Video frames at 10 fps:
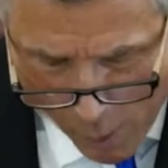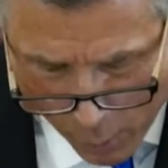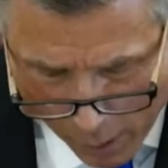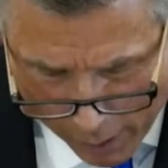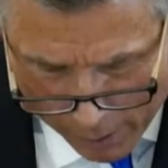to
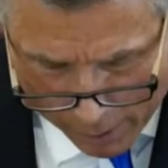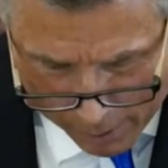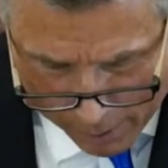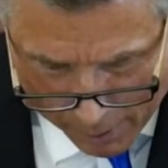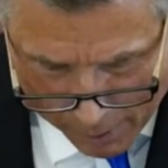work.
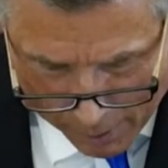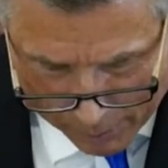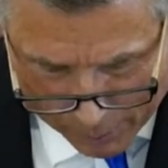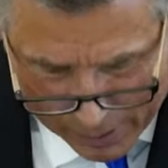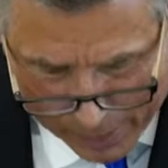
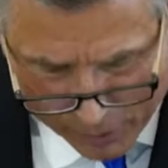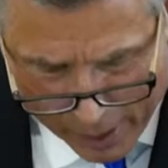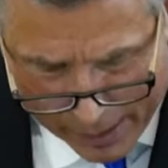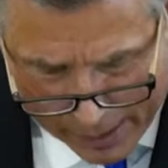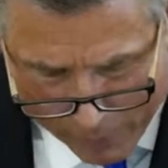Sometimes they're
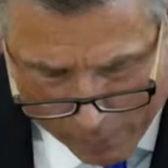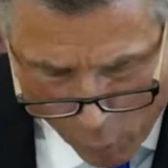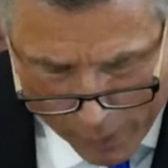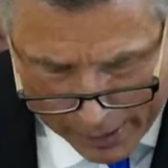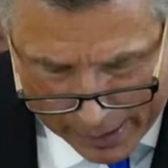not even
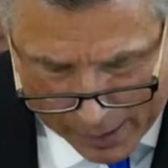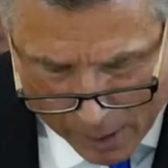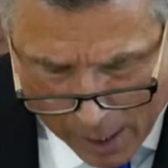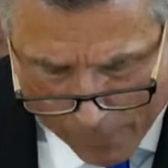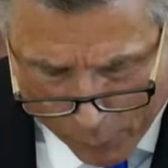born again,
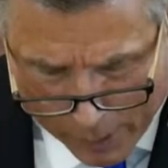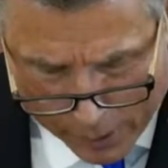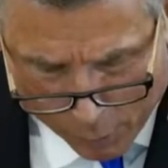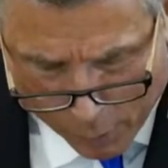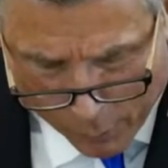but operate
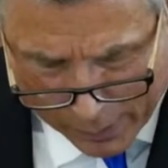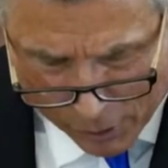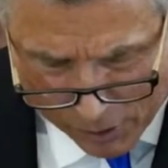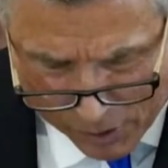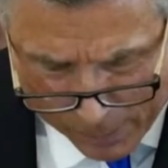under a
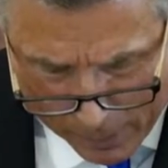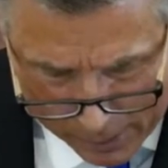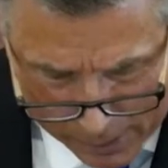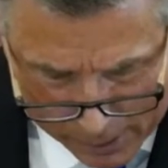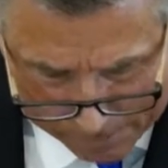religious
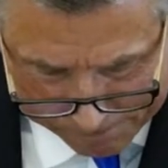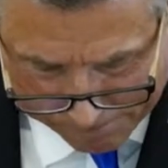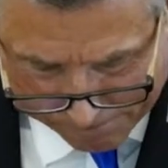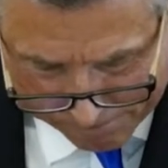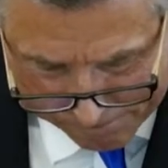spirit.
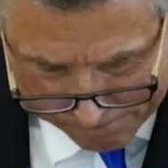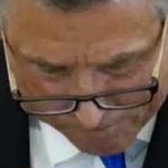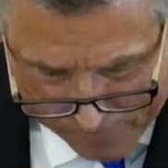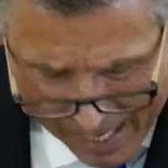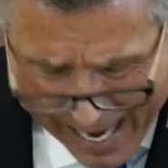
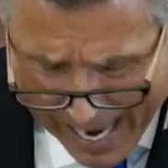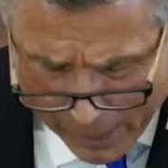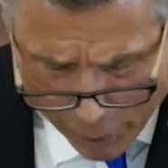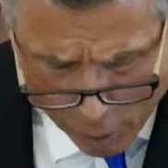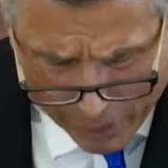
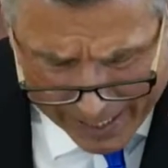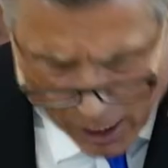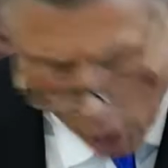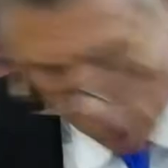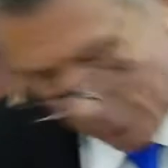Hey, you're an
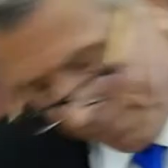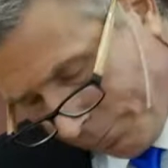eagle.